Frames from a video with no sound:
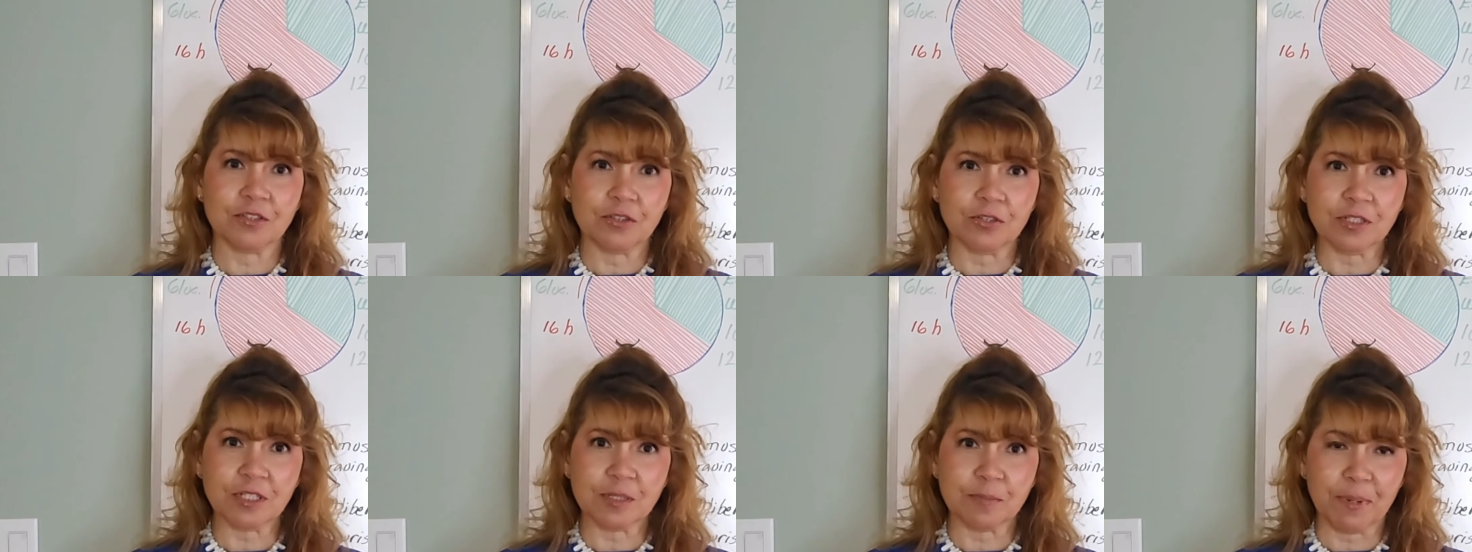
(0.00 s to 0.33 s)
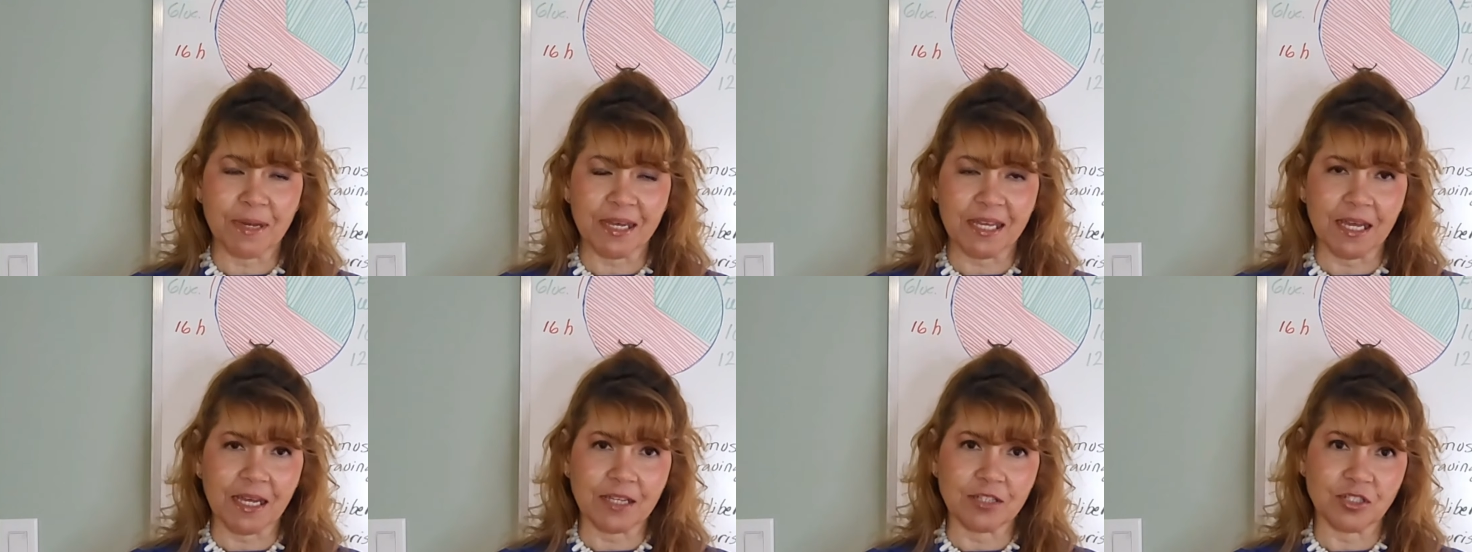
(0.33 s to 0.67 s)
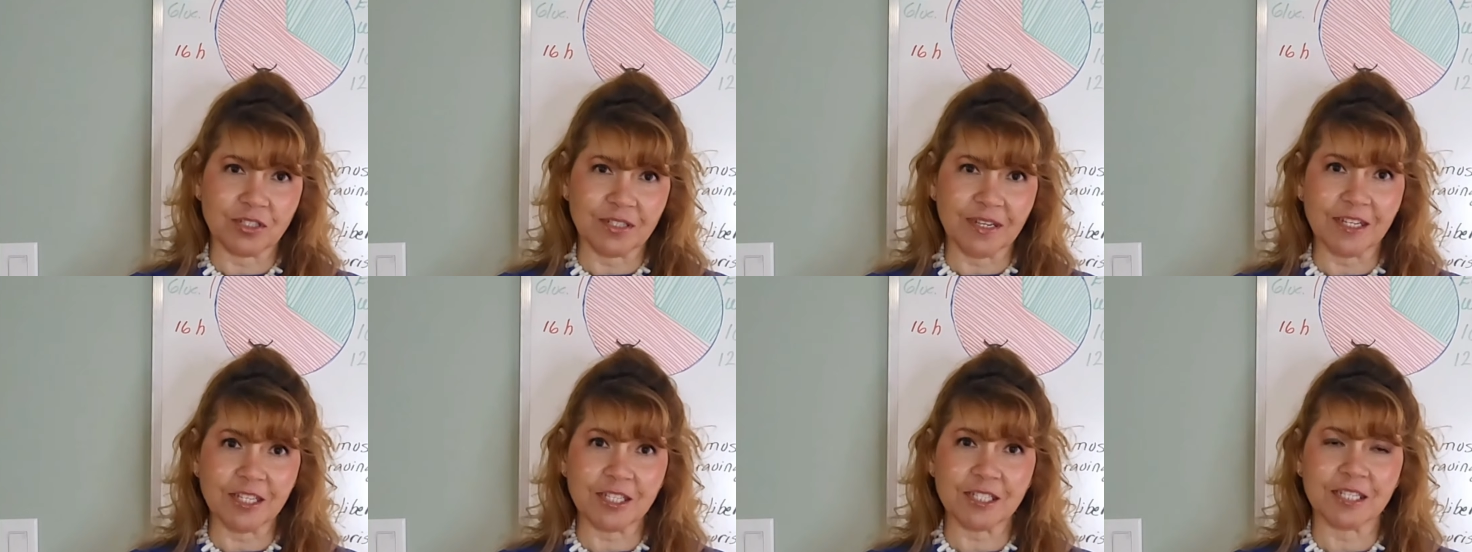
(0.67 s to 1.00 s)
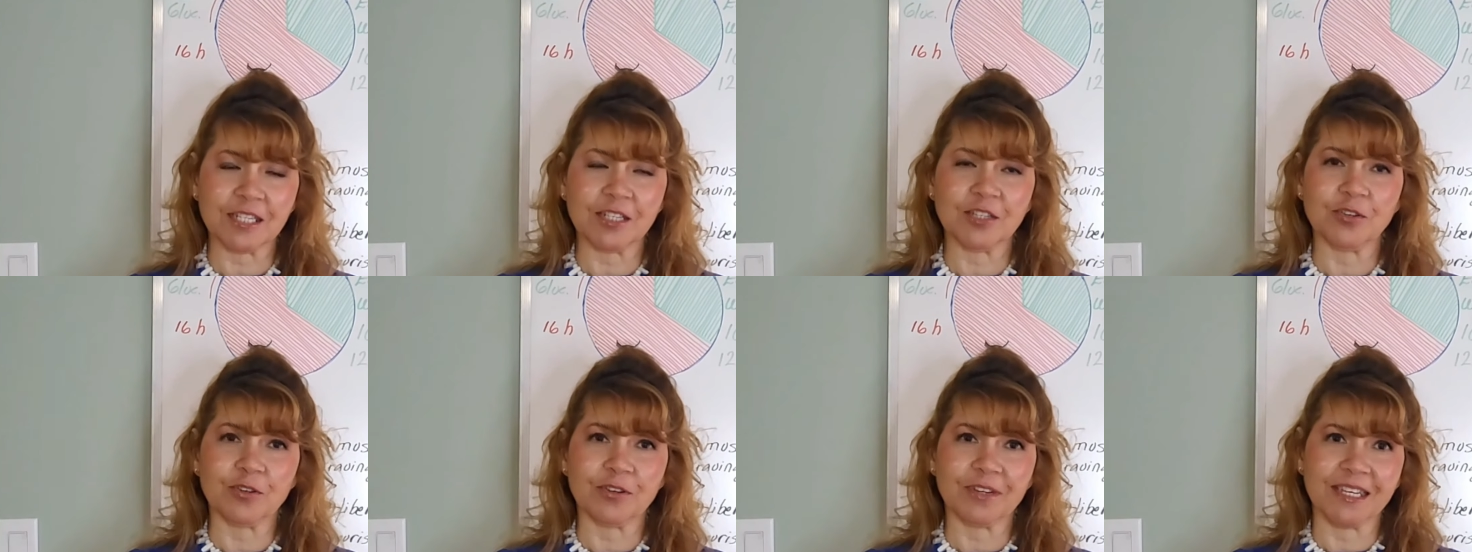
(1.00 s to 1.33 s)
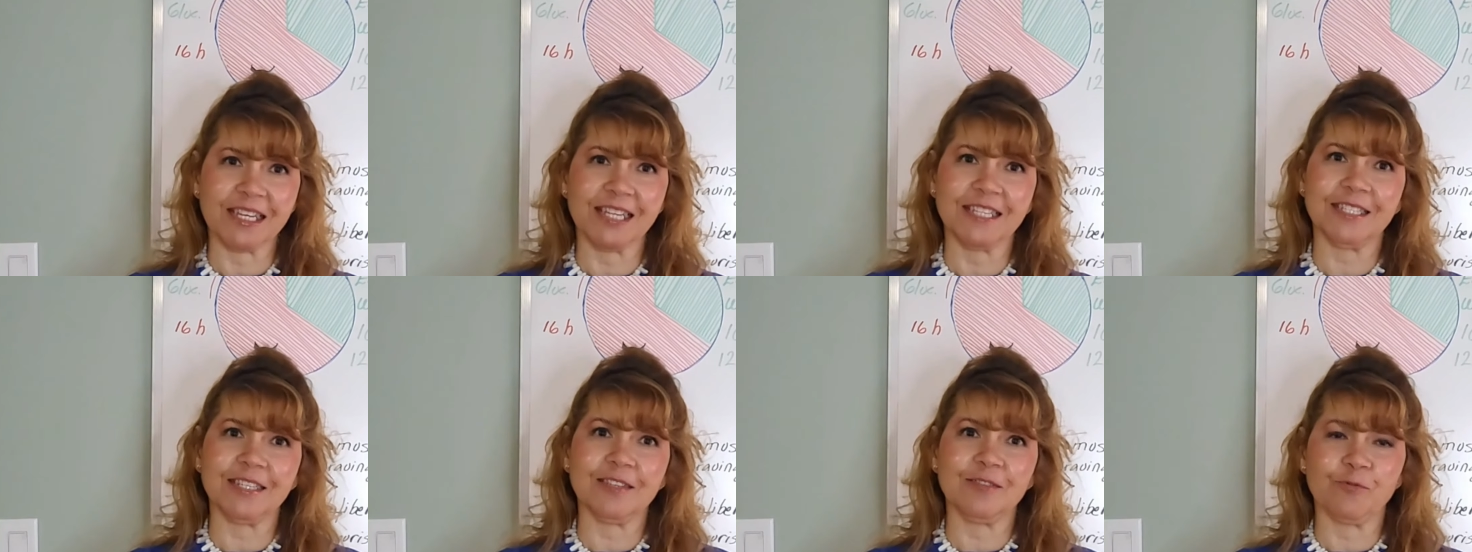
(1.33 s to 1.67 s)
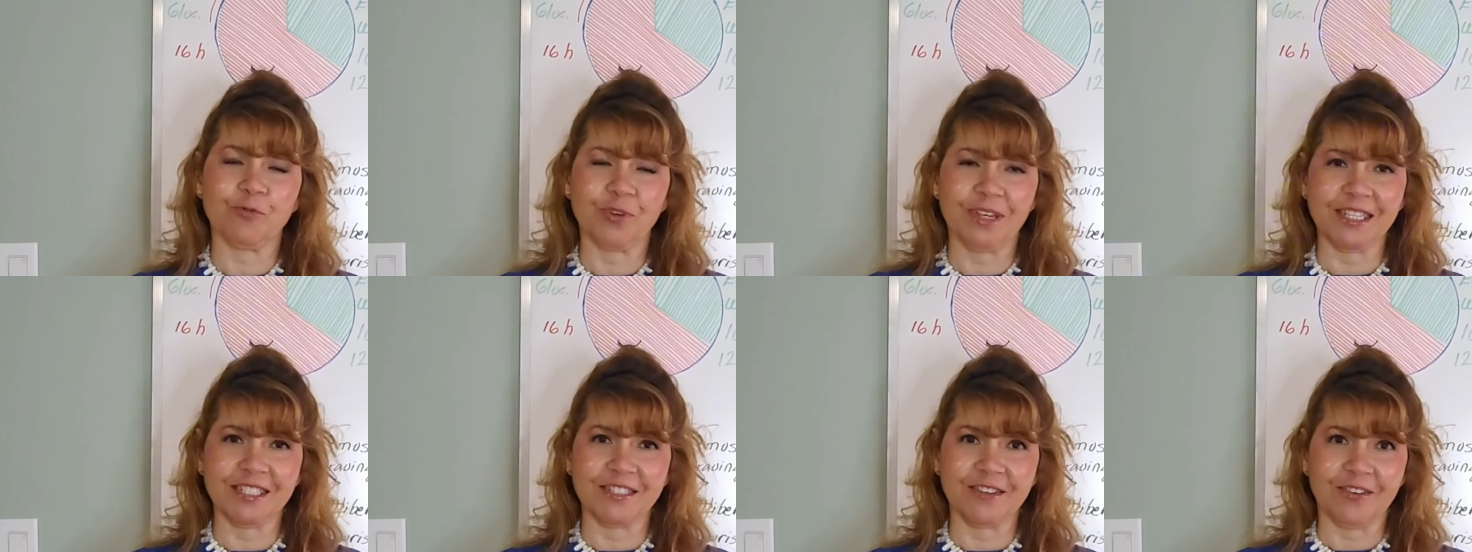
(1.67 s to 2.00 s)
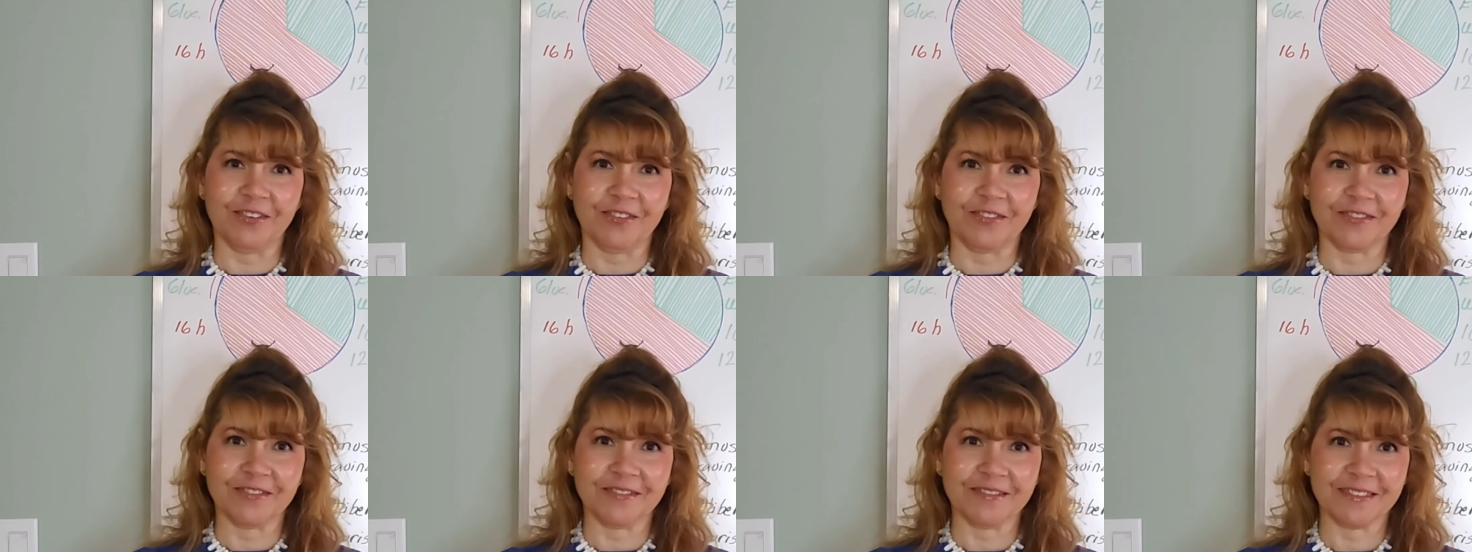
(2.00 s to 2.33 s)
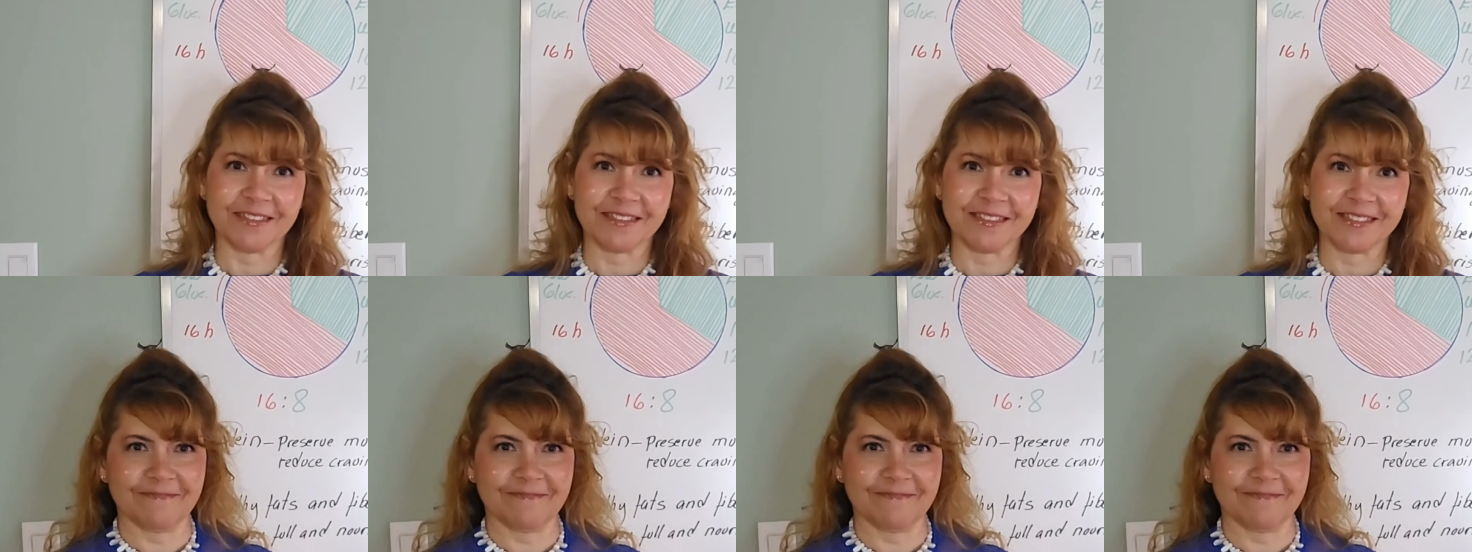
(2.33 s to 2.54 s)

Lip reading: just by adjusting your eating window.